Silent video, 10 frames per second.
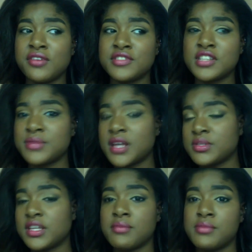Sometimes they
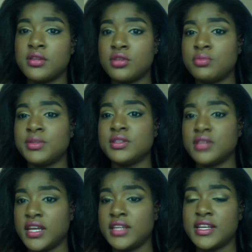can be a little bit
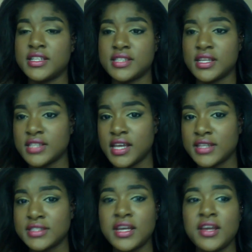delayed. Yes, yes, yes.